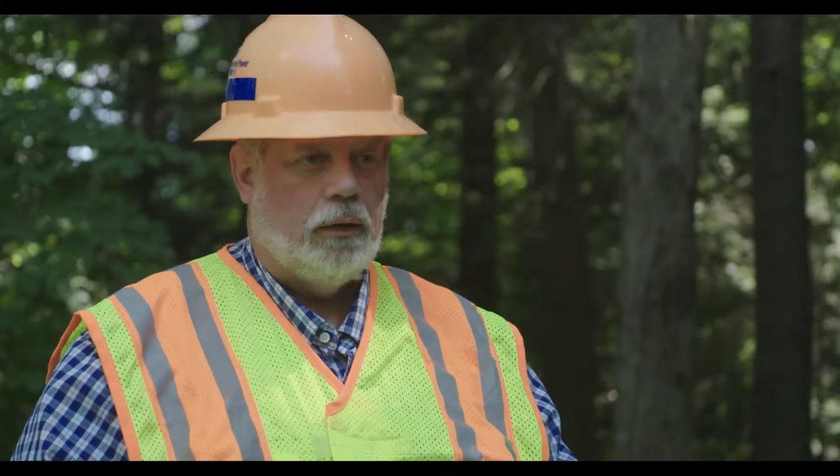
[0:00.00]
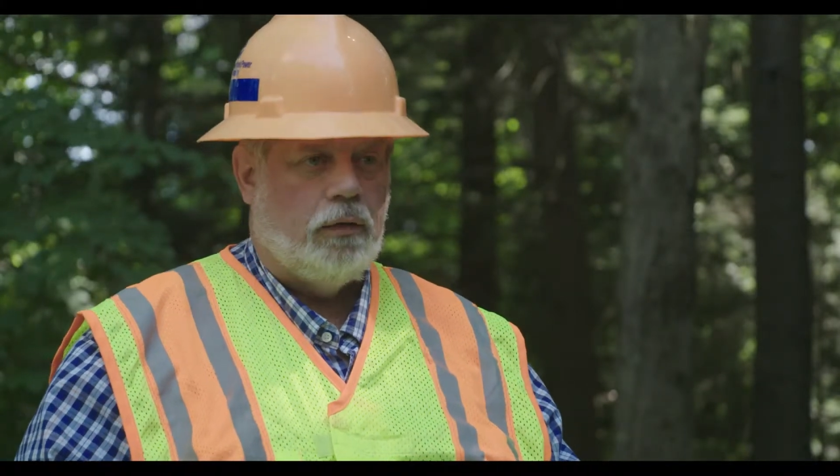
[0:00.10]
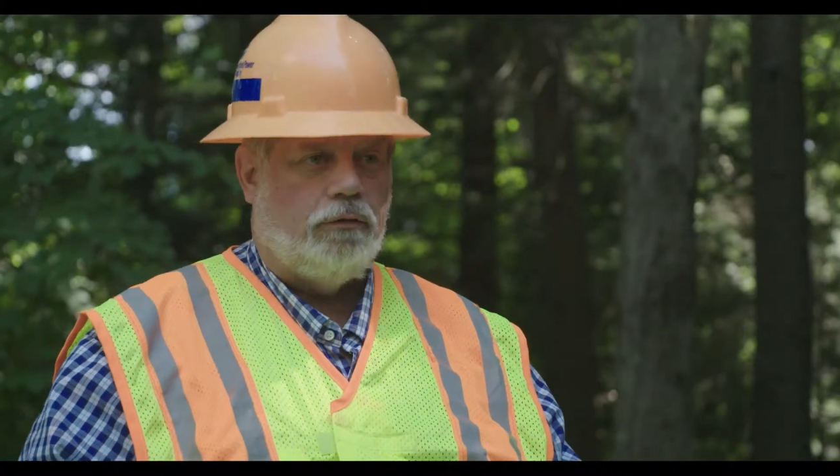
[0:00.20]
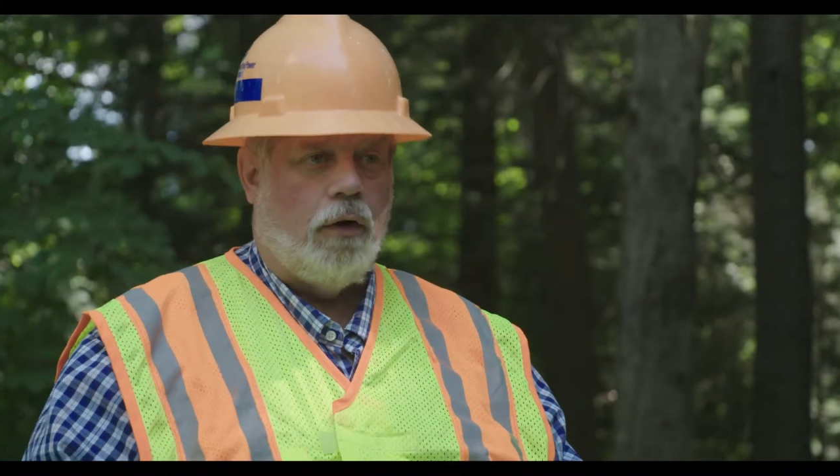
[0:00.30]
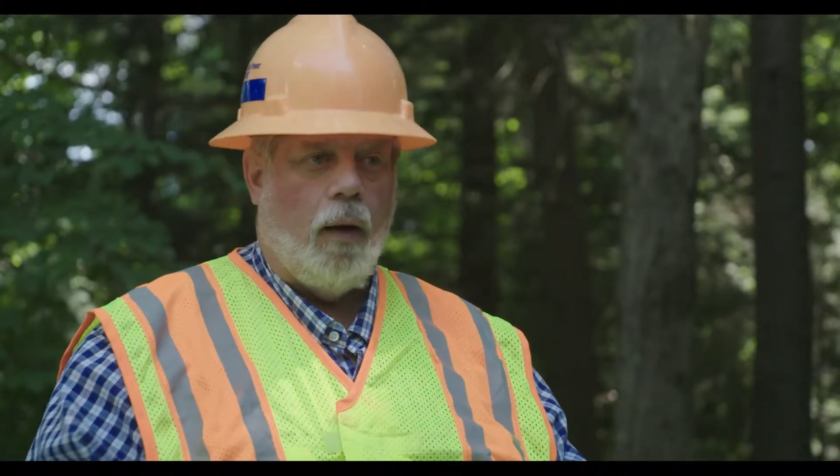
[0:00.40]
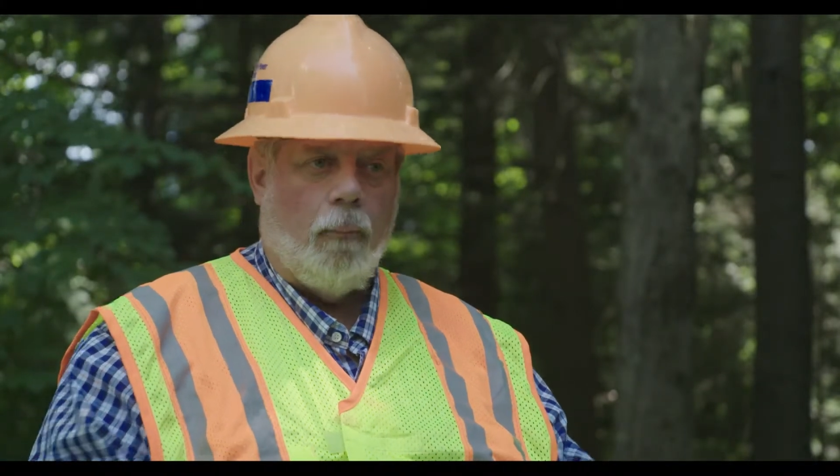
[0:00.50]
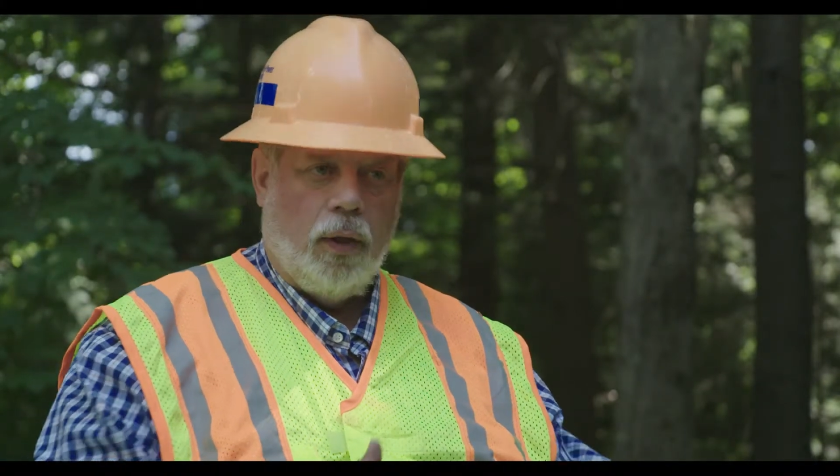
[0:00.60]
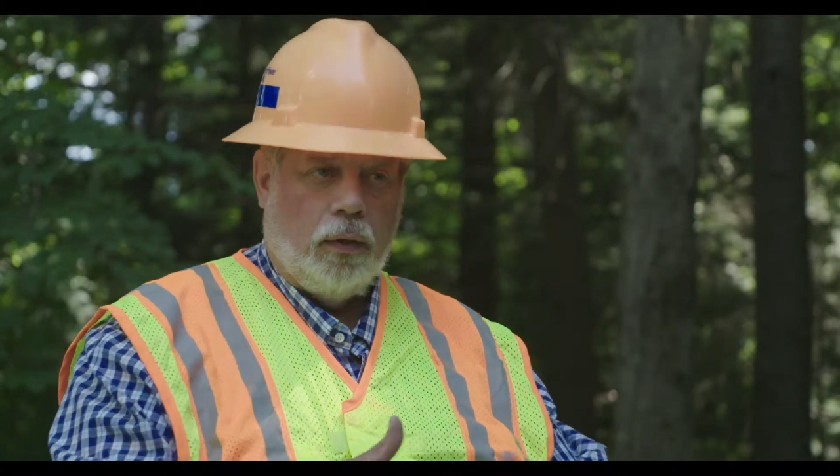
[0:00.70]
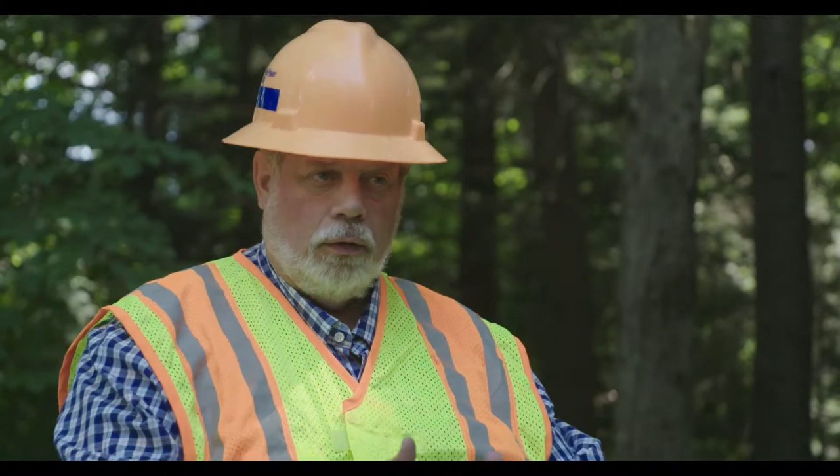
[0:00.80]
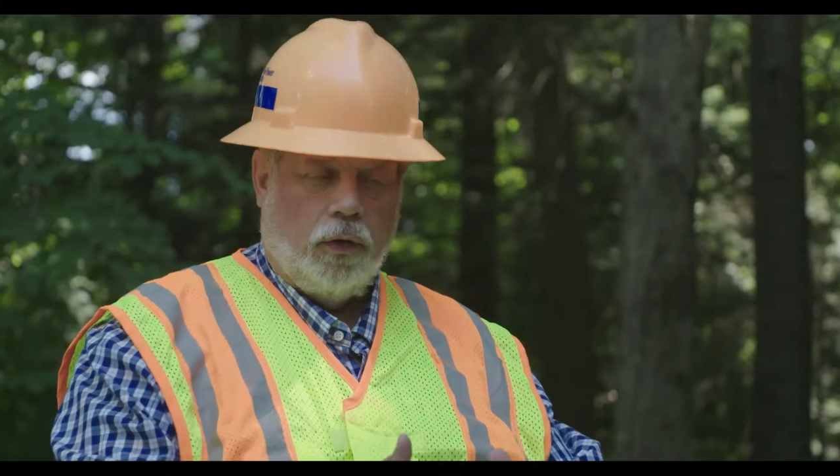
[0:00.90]
from
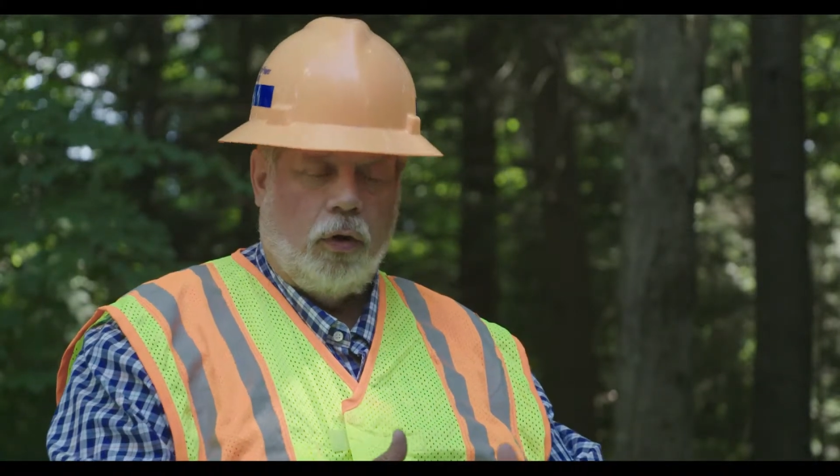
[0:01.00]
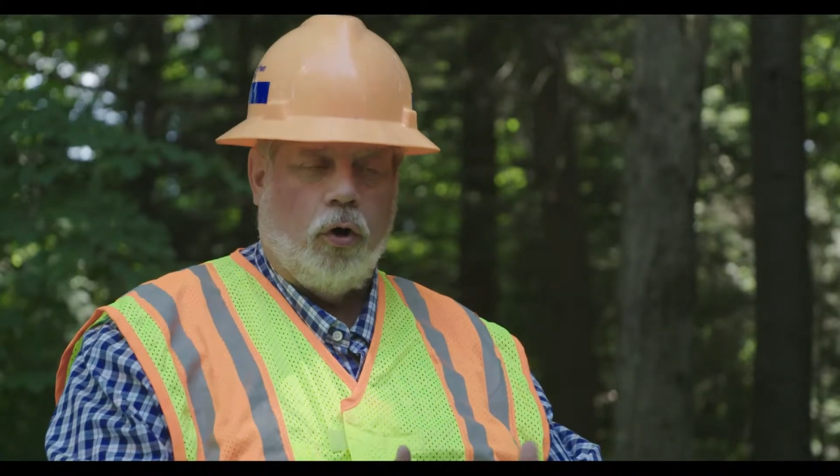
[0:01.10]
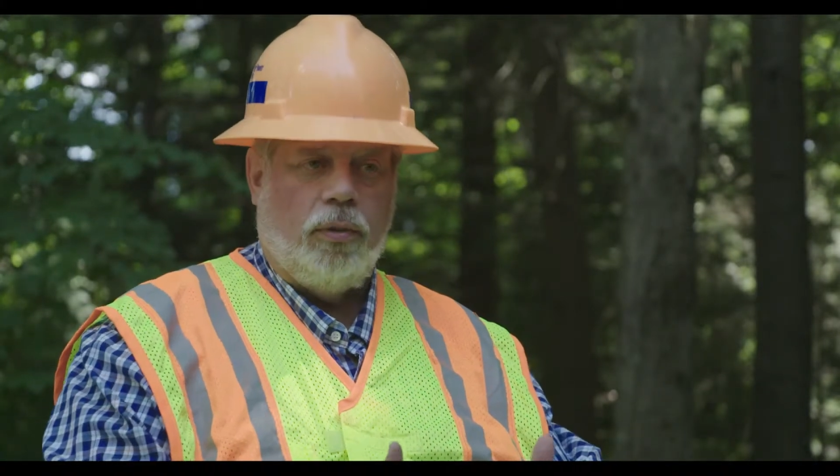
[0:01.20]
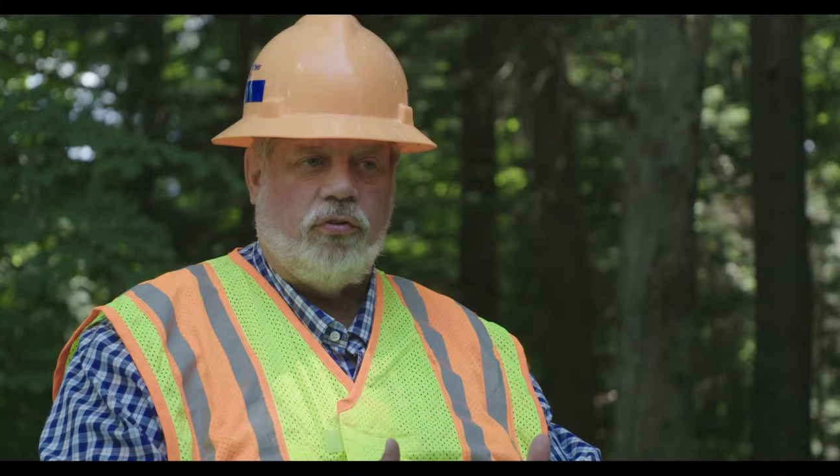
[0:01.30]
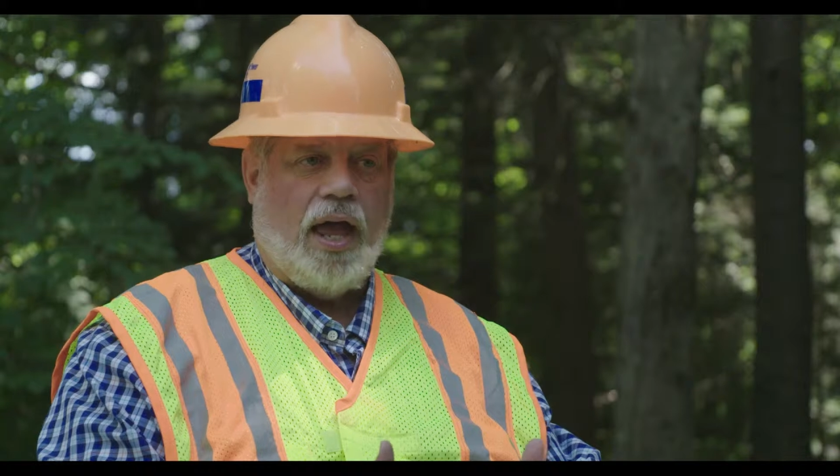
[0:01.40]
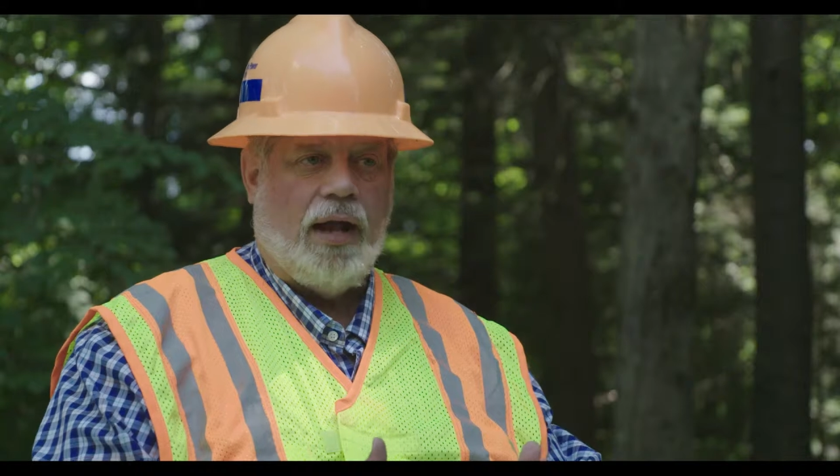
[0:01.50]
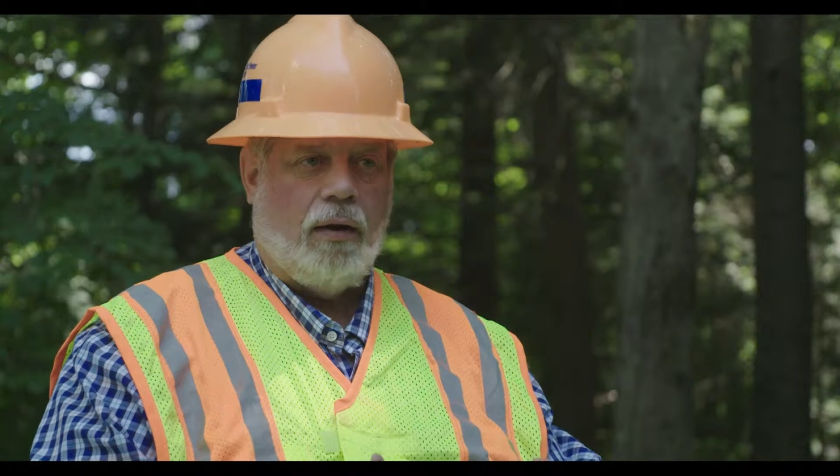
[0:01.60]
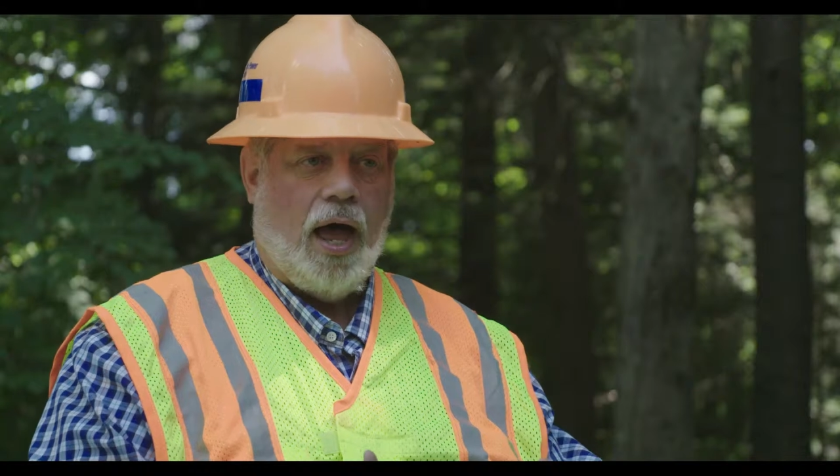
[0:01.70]
the herbicide